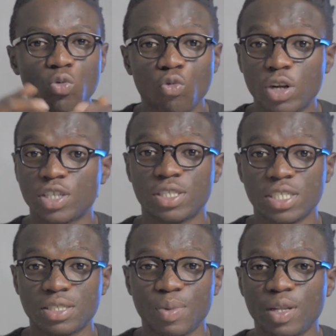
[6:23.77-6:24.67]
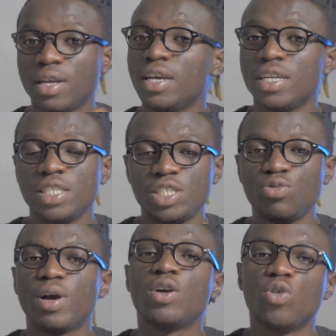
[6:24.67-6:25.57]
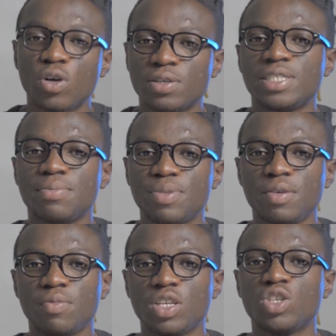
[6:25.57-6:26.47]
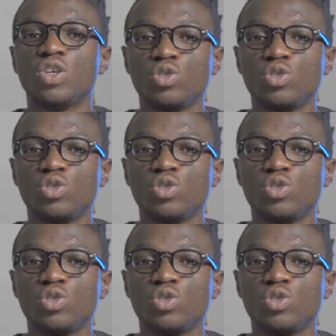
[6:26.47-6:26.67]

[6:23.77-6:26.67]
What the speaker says: What does this mean? DYOR simply means